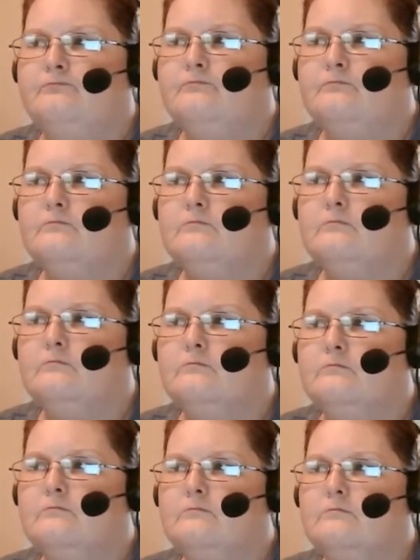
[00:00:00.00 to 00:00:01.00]

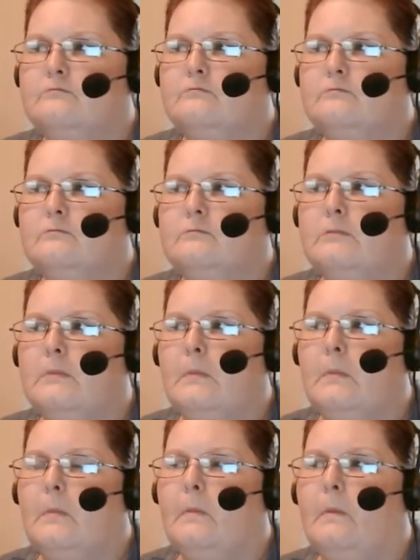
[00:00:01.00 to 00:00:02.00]

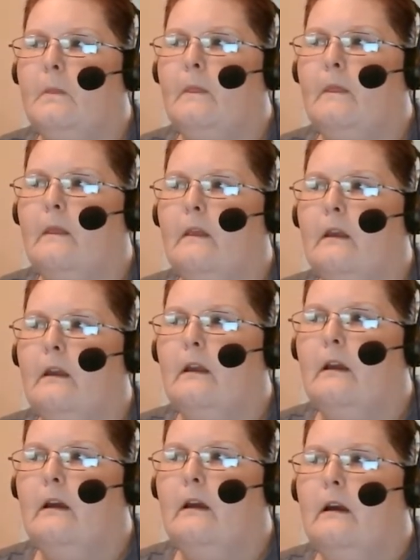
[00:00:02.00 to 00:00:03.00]

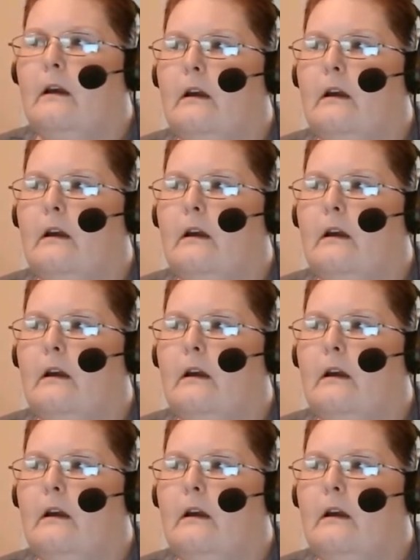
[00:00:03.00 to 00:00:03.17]
Nothing is said.